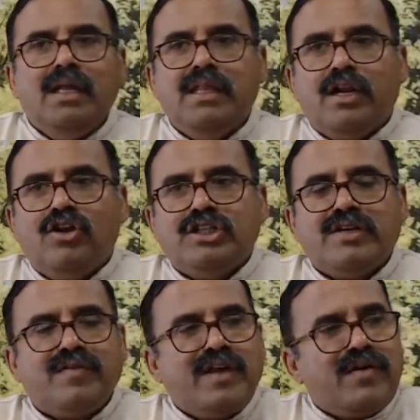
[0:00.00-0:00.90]
In the
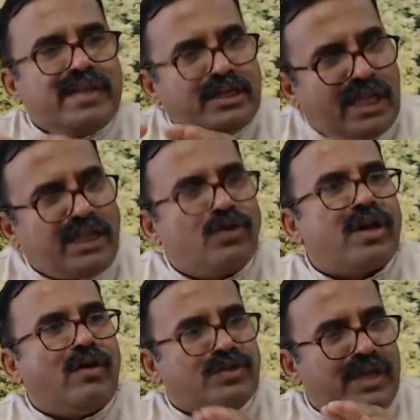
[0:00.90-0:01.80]
renunciation of the knower, there's nothing to
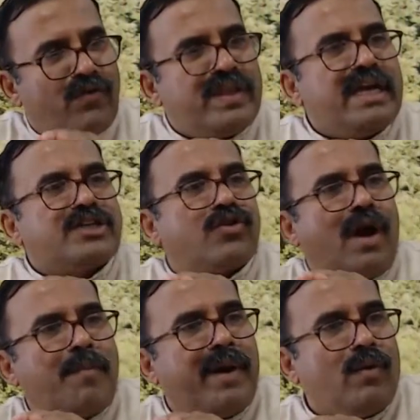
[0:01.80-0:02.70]
renounce. Everything gets
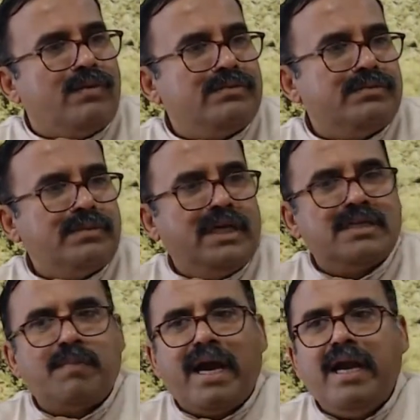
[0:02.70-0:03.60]
dropped now.
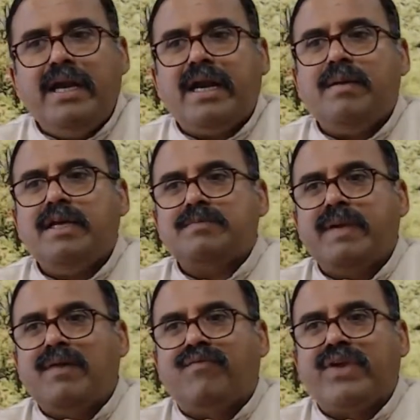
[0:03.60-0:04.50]
His mind and he has
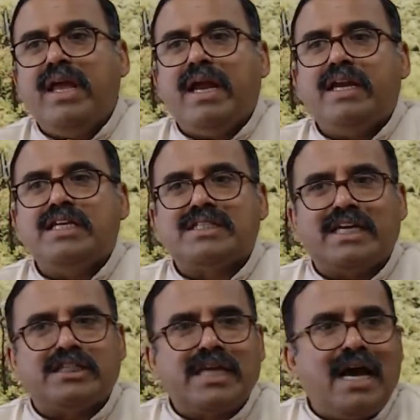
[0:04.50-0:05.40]
become free and he is
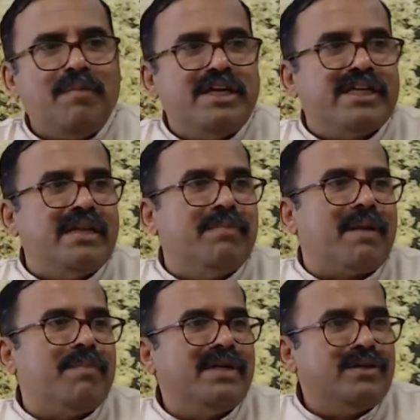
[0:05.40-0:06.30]
established in
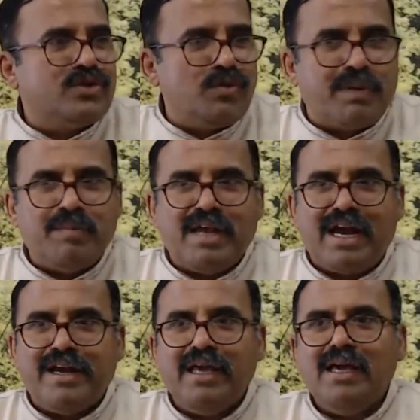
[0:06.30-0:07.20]
Brahman, supreme
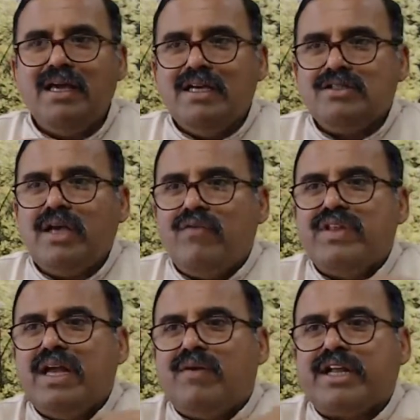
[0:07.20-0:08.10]
reality. So
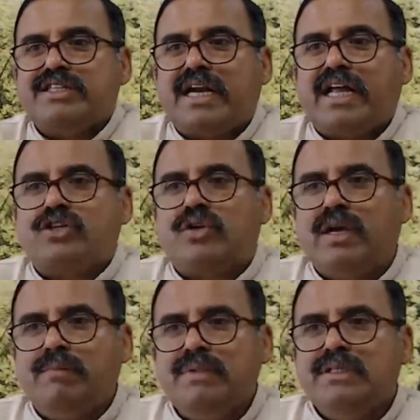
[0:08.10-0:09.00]
everything what is attached to
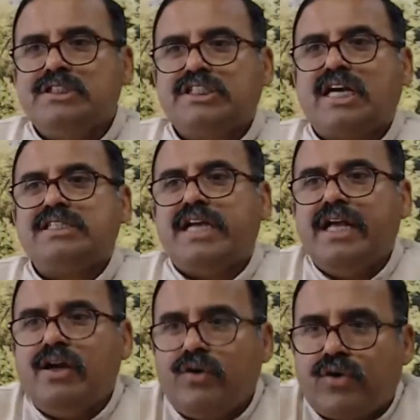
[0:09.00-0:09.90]
him starts
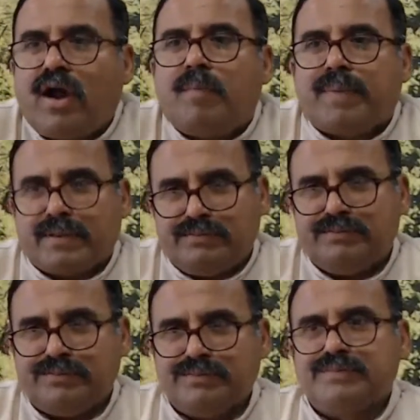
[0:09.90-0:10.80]
getting dropped.
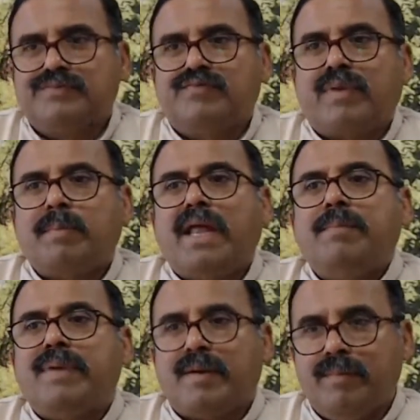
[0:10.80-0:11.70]
From
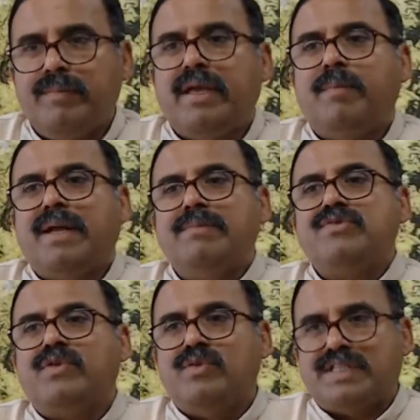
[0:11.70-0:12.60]
that people, he
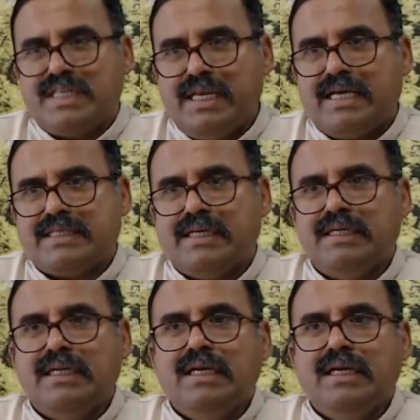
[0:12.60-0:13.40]
becomes Vidvat sannyasa.